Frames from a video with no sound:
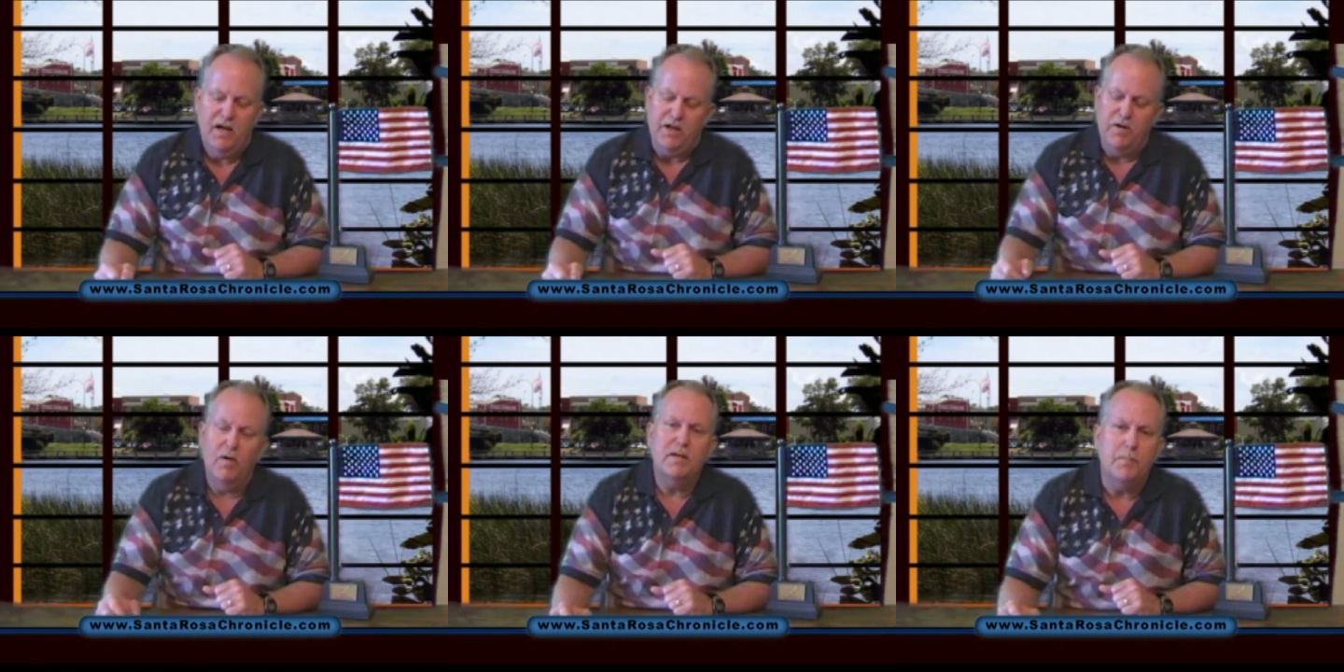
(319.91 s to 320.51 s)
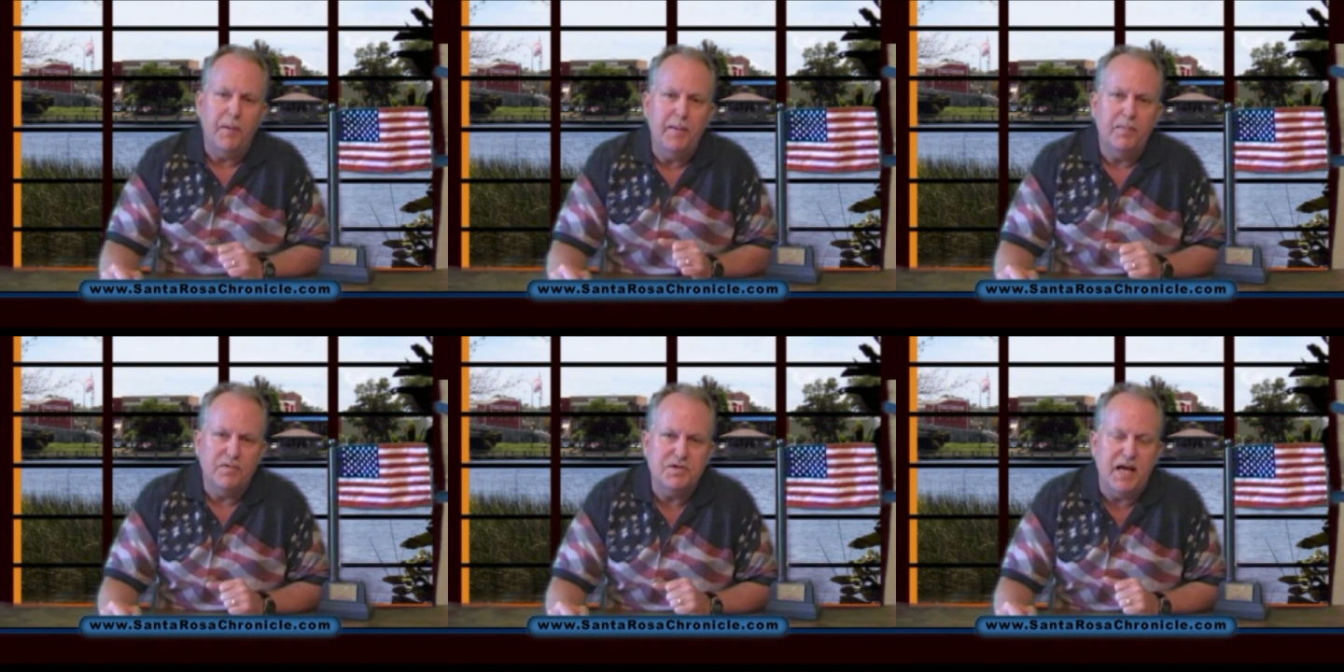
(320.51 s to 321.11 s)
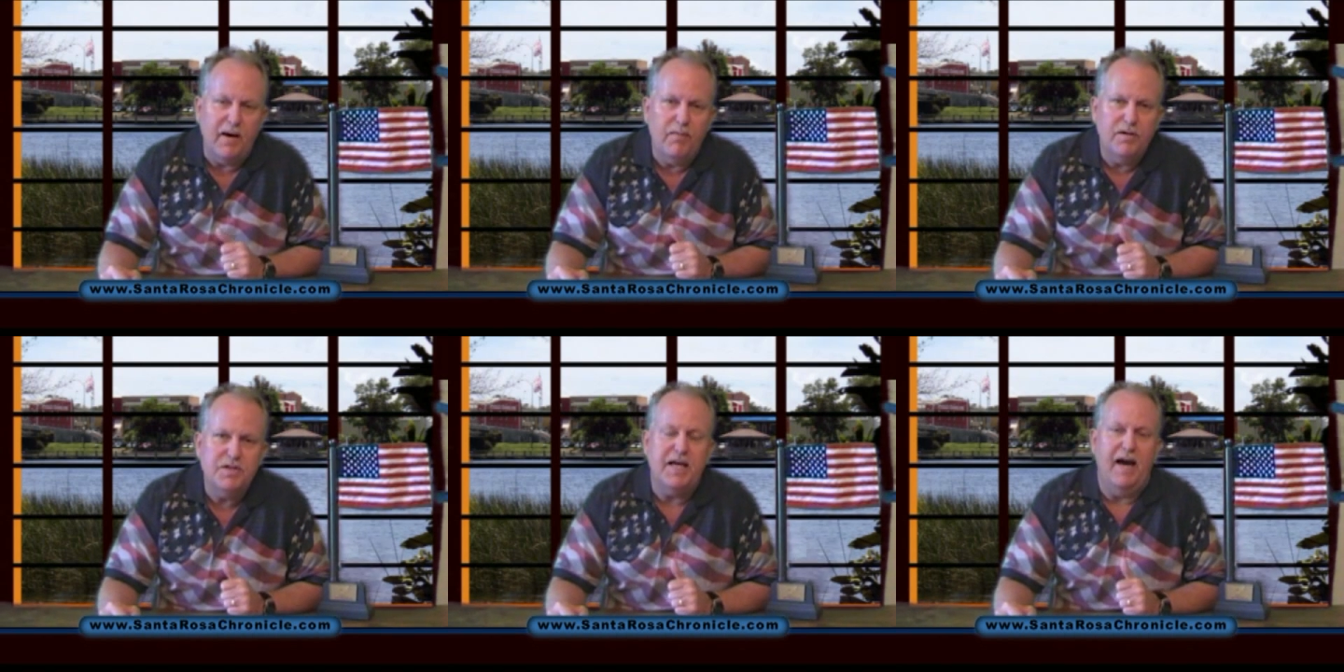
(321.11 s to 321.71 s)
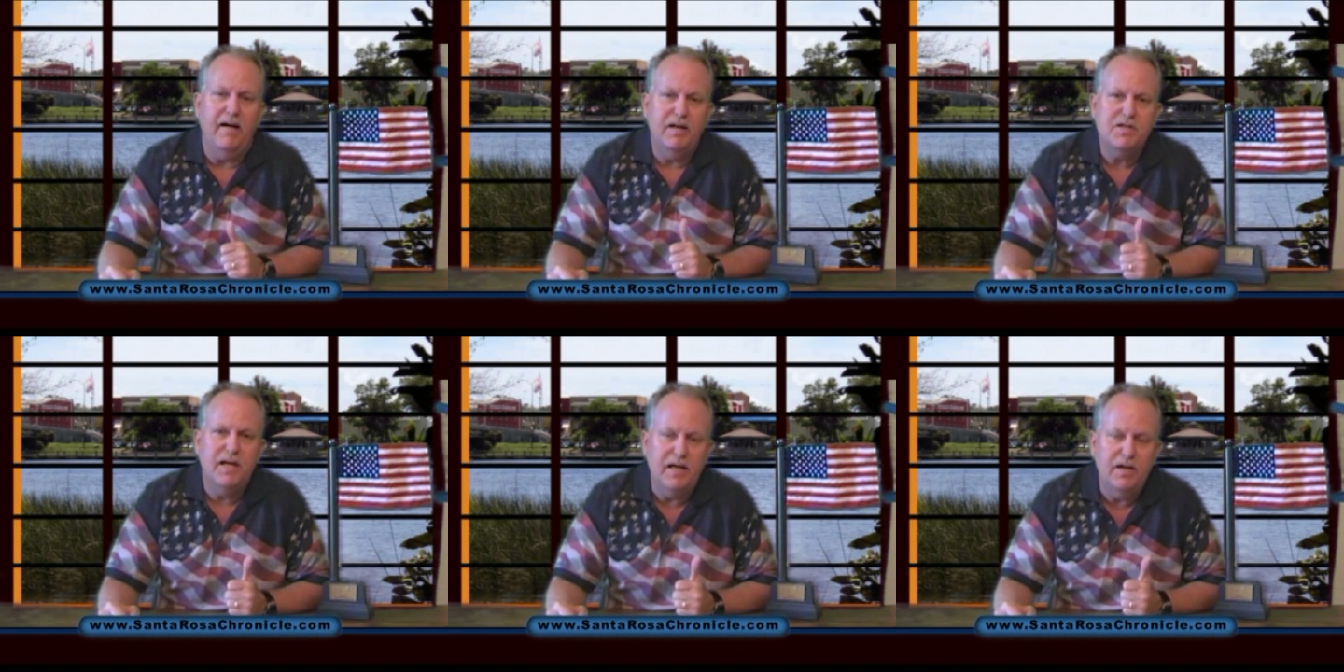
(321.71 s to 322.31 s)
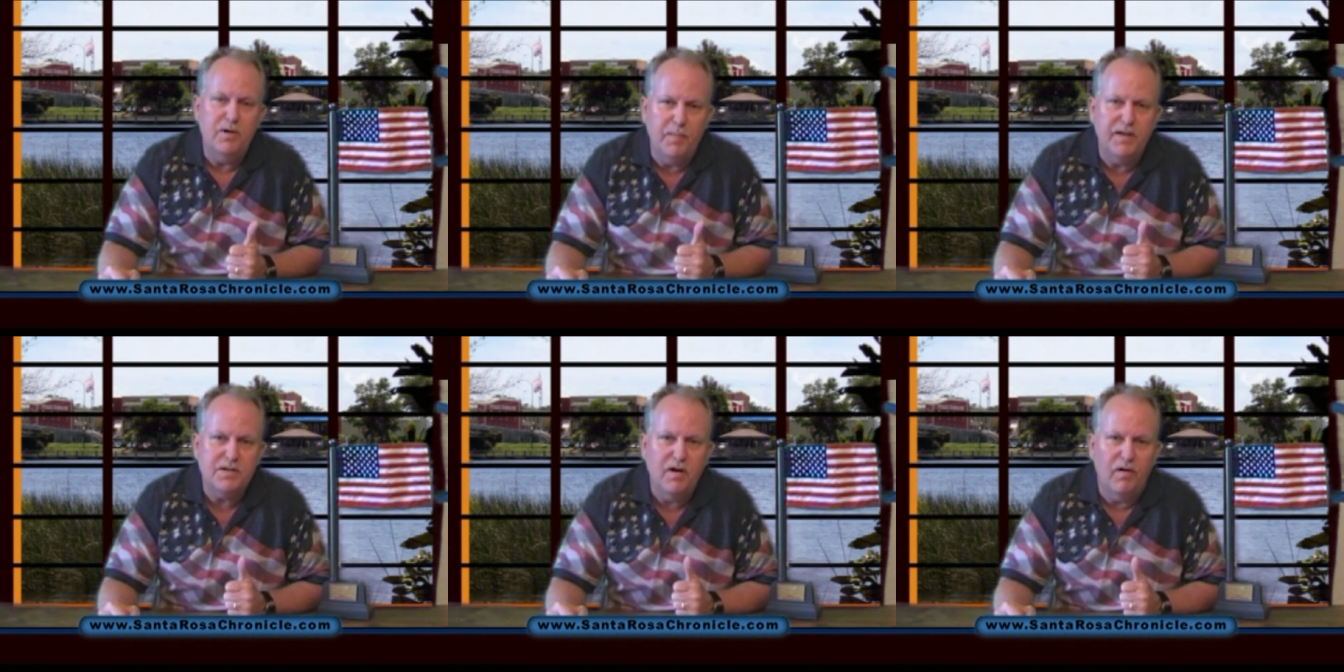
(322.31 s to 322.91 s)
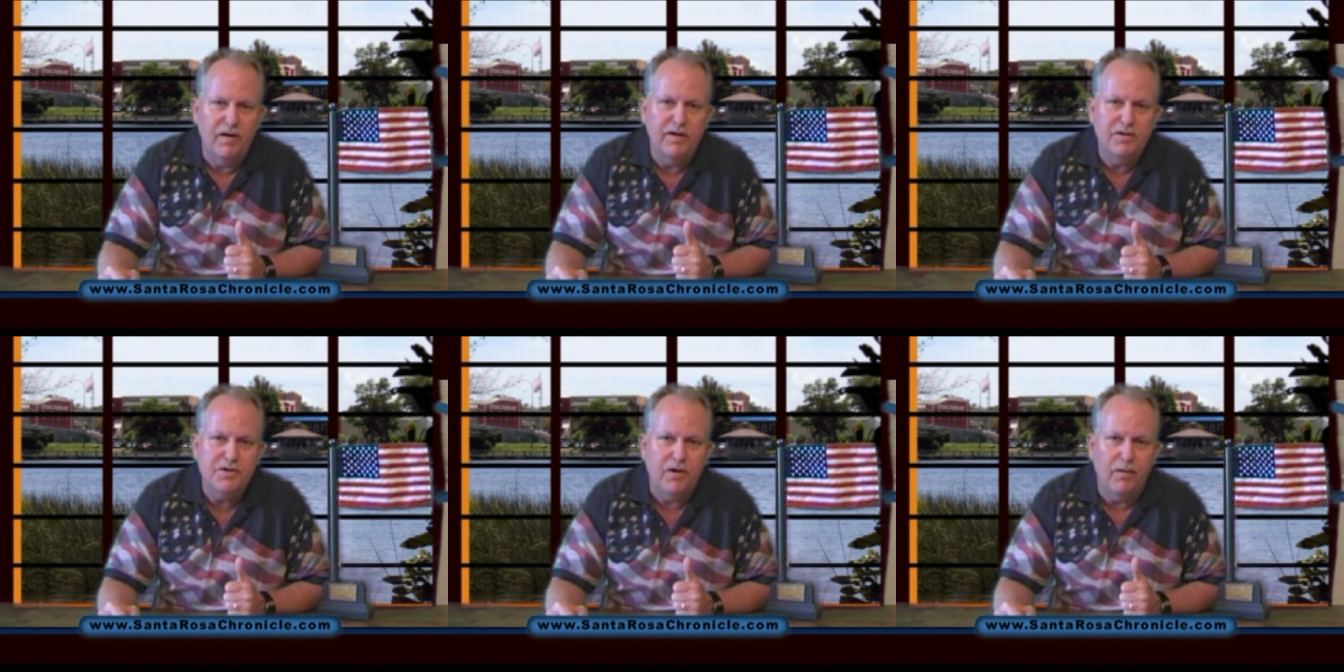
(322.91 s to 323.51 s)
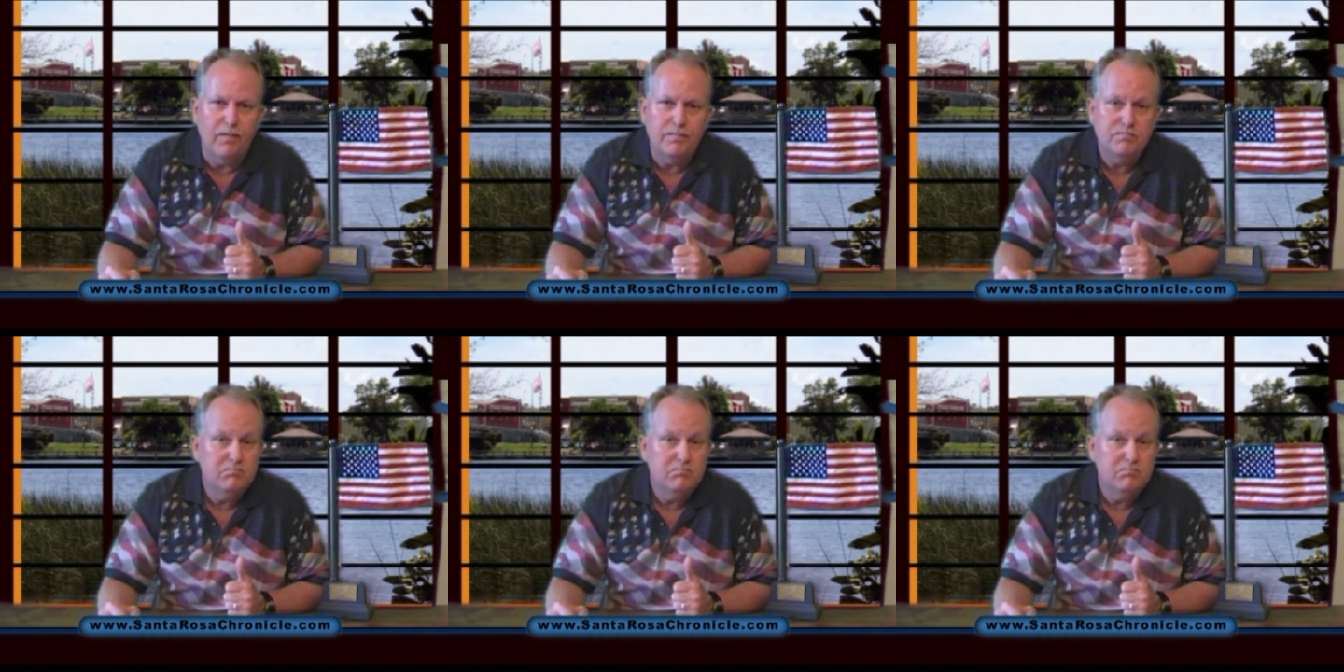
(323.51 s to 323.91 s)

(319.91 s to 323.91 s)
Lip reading: You know what the people of Santa Rosa County said to you, Pensacola News-Journal?